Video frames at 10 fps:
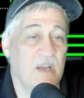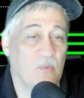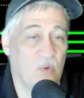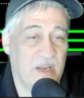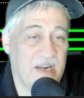
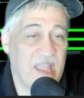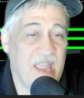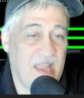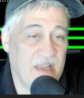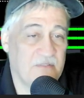
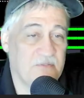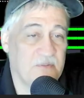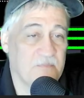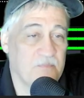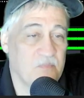1.5
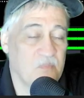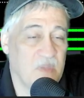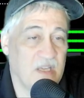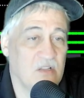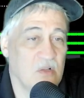
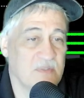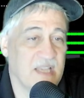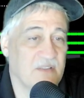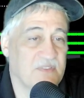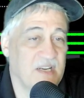and close
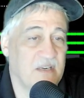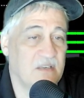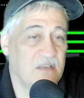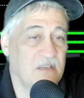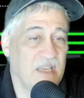out there?
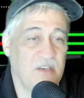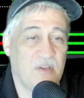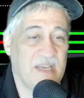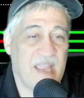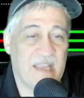And you
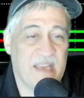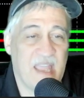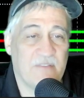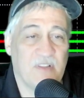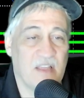can add
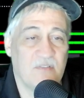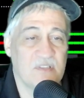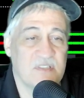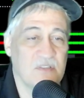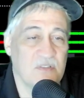half levels
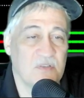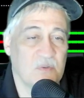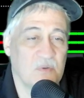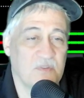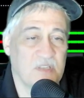to the
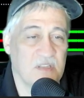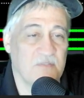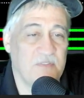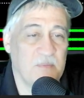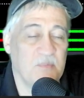tool, to the
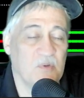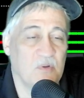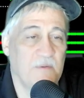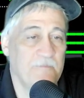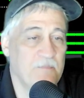fib tool.
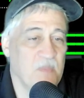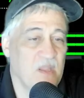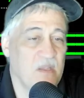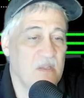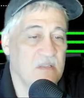
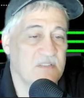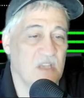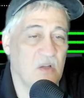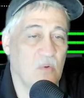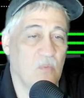
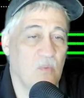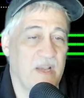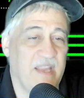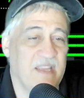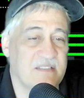So when
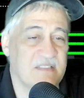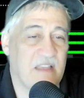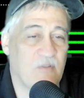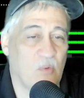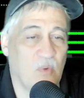it hits
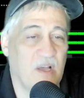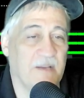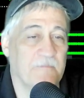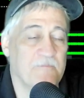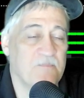level 1,
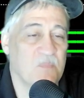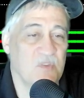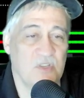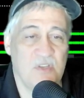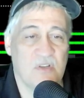do
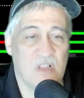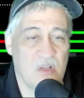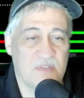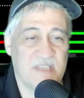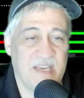you
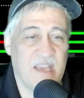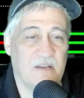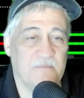close any out?